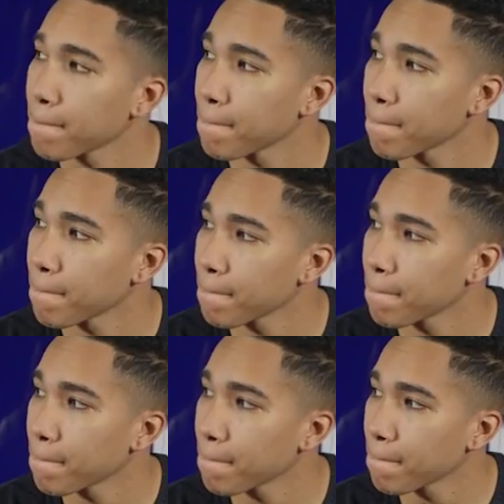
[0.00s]

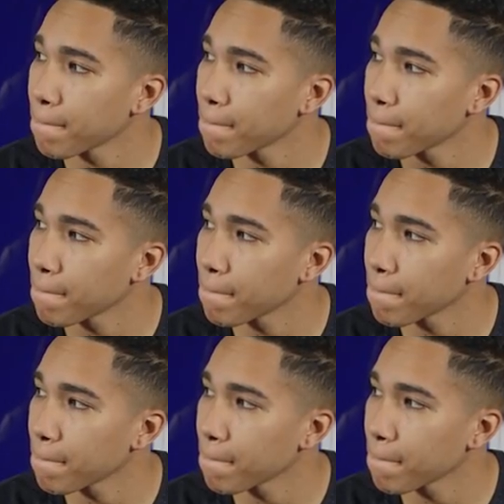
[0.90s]

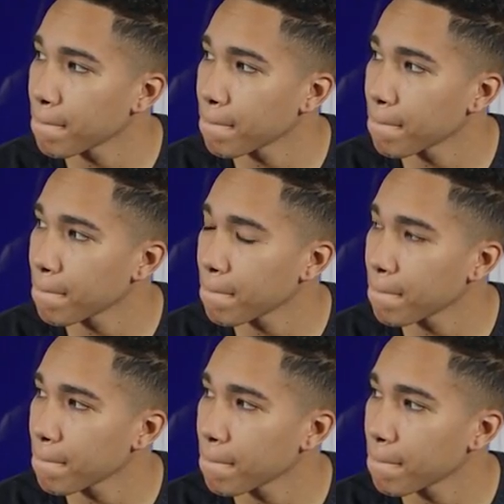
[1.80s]

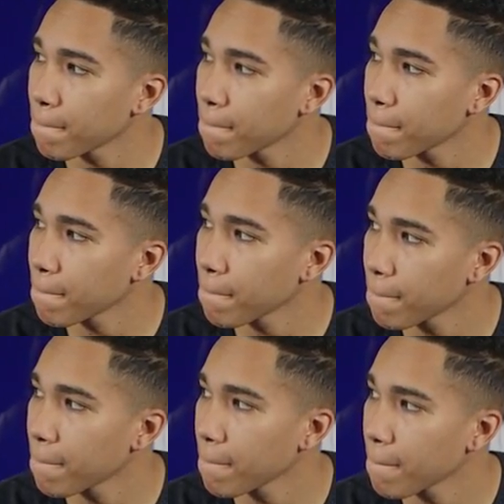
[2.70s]

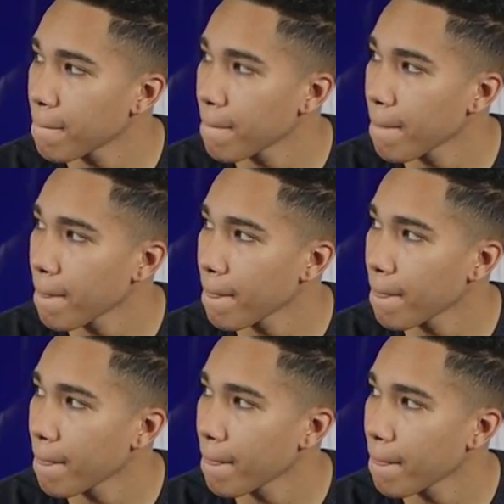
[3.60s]

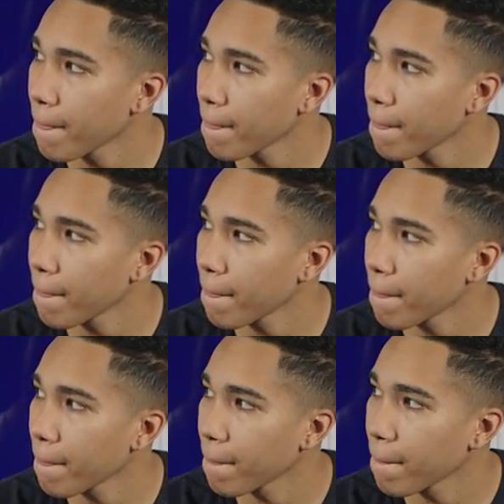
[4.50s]

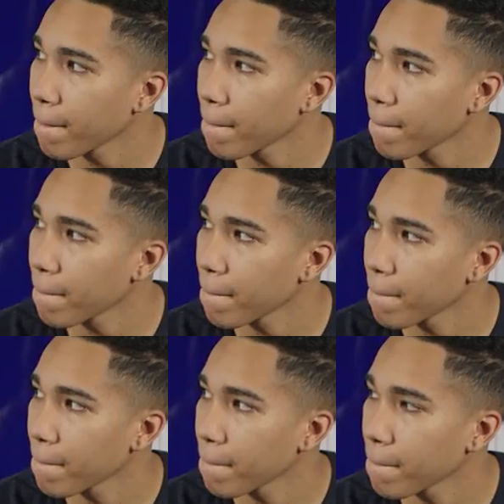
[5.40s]

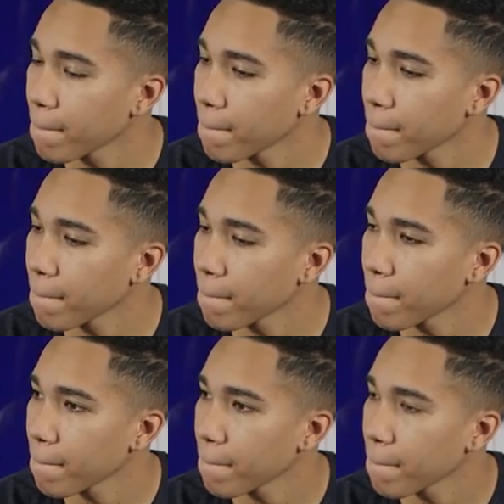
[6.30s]

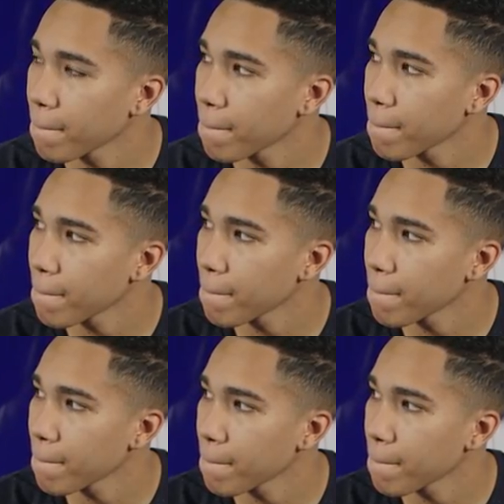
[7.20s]
The person shown says nothing.